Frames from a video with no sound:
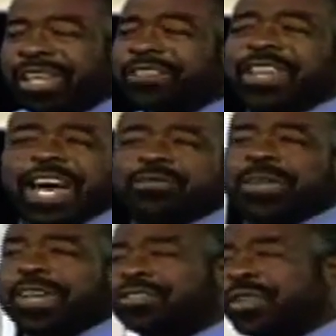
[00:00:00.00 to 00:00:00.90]
He said, that's
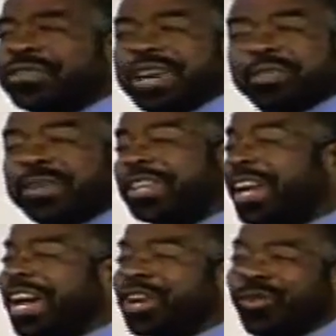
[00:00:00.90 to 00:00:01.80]
because you've never been
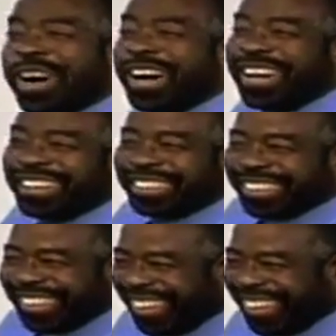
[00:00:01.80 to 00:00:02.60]
91.